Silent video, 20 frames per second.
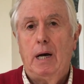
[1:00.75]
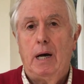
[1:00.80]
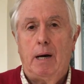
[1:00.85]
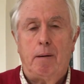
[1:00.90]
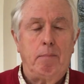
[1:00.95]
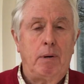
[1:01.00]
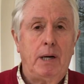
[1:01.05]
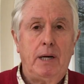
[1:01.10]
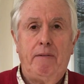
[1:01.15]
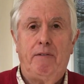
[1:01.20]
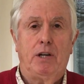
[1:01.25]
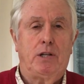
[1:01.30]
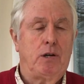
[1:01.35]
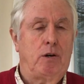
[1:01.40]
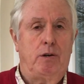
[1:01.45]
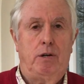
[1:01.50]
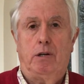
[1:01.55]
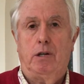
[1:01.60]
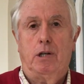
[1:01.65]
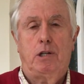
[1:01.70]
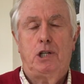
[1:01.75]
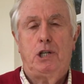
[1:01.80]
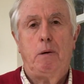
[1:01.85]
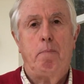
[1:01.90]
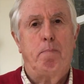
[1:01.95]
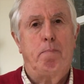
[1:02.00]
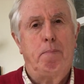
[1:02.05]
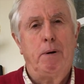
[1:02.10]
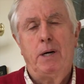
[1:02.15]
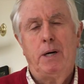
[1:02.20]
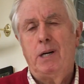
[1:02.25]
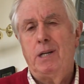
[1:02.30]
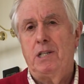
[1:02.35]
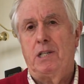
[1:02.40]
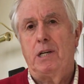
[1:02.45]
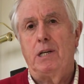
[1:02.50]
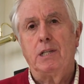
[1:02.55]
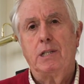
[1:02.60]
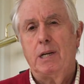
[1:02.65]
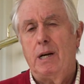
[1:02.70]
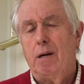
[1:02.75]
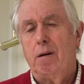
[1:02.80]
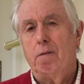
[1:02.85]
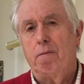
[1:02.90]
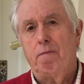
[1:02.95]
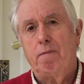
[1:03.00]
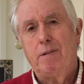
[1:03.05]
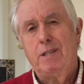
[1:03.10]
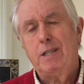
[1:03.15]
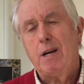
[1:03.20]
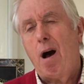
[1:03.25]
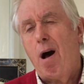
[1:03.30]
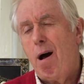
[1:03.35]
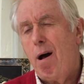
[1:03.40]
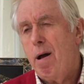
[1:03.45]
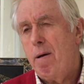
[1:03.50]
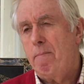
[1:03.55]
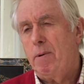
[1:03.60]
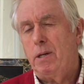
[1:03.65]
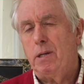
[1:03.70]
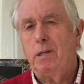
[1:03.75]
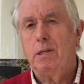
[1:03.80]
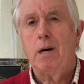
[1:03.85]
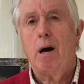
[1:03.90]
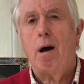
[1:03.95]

And believe it or not, she burns herself time and